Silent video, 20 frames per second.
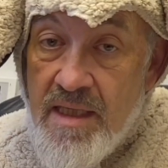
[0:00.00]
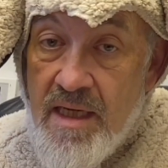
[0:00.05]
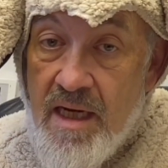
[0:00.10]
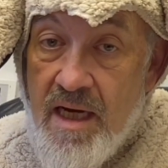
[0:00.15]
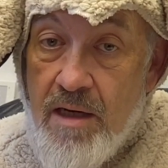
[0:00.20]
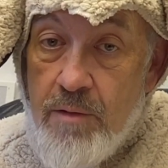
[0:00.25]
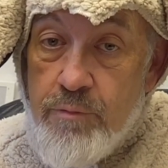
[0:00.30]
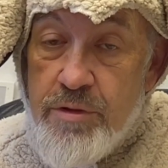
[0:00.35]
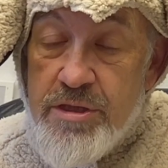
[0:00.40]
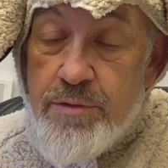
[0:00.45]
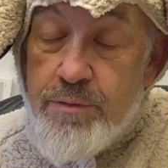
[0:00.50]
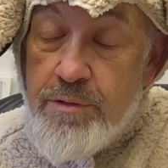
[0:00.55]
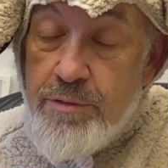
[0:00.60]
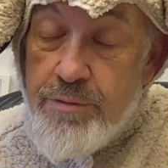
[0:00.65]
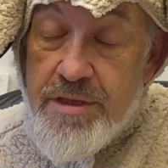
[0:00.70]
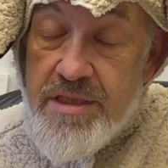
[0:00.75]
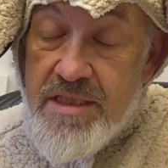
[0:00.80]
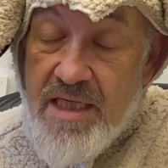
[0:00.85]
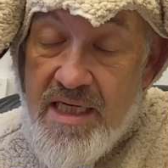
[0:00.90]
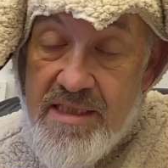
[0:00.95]
which we
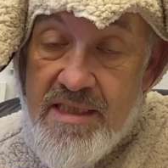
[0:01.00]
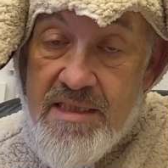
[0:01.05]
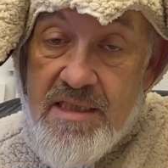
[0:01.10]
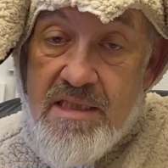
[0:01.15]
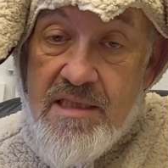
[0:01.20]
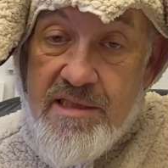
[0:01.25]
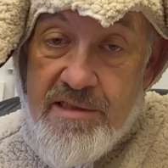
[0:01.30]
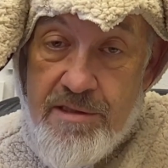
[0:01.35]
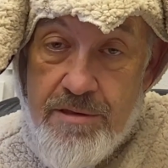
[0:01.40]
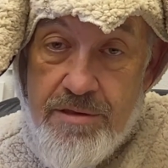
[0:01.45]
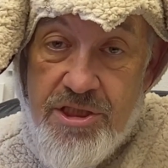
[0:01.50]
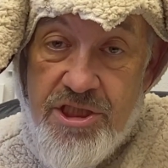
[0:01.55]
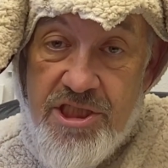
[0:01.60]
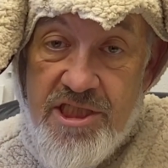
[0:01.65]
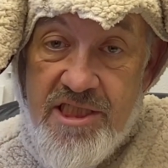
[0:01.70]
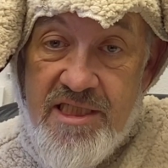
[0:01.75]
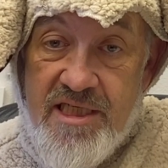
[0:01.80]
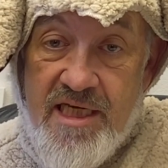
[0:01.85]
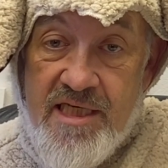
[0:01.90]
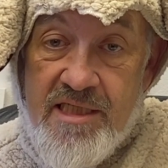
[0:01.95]
recite as
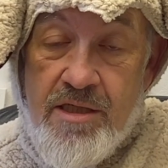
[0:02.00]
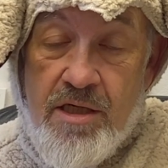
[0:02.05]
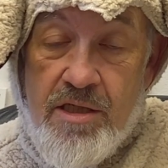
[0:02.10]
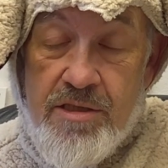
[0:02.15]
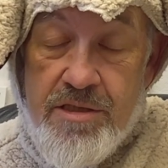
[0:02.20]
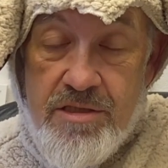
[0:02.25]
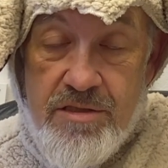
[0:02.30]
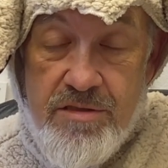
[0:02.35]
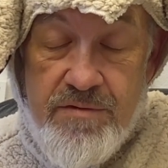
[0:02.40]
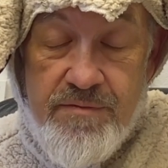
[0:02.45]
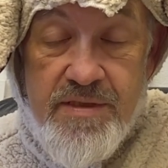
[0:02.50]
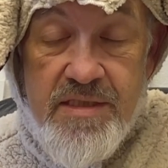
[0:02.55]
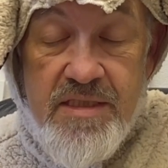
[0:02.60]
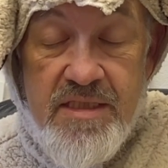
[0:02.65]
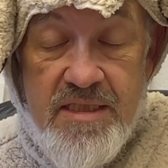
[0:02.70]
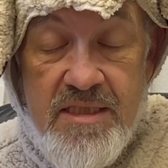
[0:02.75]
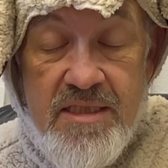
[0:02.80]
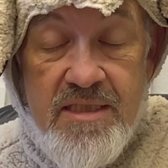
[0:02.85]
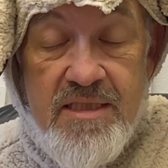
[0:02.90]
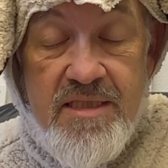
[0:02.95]
liturgy in our
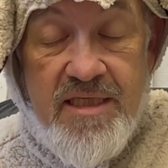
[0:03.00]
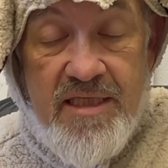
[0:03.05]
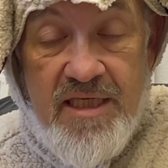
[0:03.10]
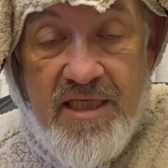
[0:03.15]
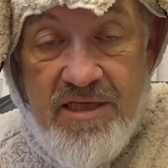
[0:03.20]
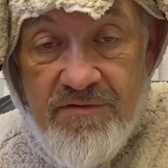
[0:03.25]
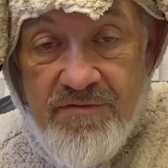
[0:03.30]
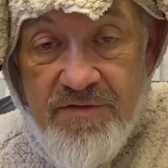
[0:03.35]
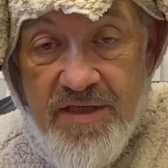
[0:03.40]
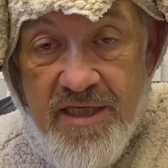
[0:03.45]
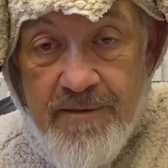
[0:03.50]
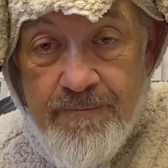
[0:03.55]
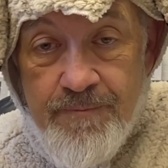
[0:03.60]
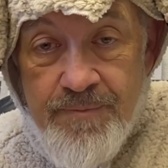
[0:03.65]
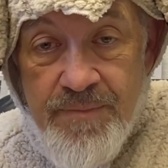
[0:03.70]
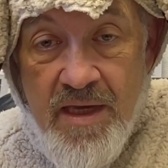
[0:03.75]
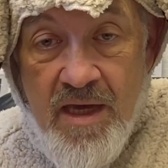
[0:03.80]
services in the evening,